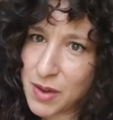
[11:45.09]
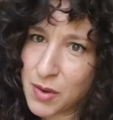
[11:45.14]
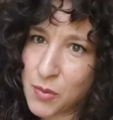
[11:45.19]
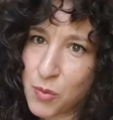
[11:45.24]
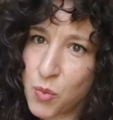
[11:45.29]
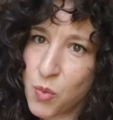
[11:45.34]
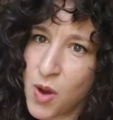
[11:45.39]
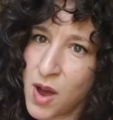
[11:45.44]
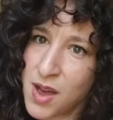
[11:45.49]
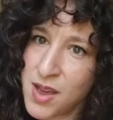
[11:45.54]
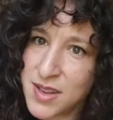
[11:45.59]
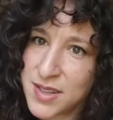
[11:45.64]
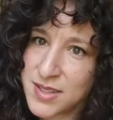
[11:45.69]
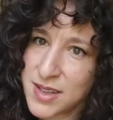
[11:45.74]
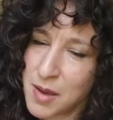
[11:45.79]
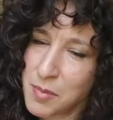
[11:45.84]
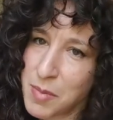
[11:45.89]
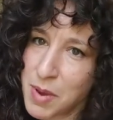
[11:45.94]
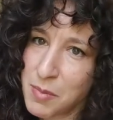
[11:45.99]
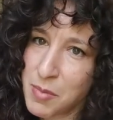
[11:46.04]
was
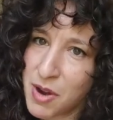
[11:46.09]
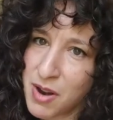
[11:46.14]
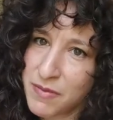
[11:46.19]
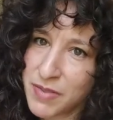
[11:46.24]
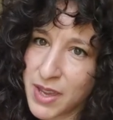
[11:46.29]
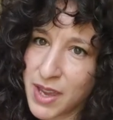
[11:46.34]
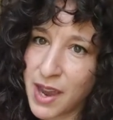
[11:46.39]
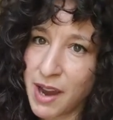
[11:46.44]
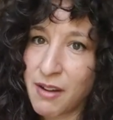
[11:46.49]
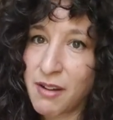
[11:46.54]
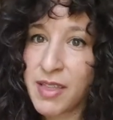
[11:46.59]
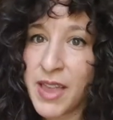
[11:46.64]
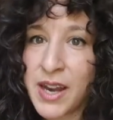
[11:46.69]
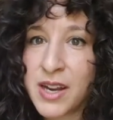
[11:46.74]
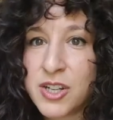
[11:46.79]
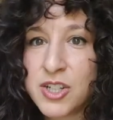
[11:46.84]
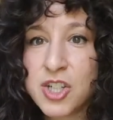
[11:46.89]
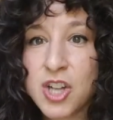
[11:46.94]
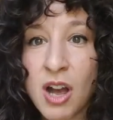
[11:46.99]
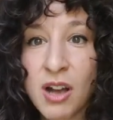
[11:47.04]
a member of the
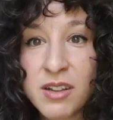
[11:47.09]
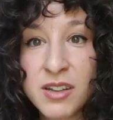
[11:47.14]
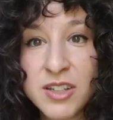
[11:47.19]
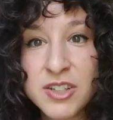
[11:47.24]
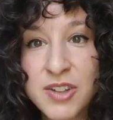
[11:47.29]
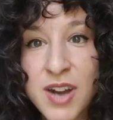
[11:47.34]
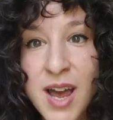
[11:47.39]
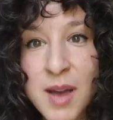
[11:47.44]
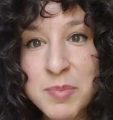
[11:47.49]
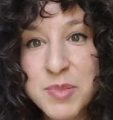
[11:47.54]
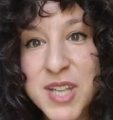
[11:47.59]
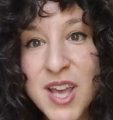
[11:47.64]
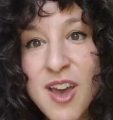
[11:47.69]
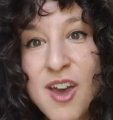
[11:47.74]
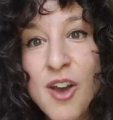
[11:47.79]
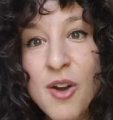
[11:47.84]
Carolina Chocolate Drops,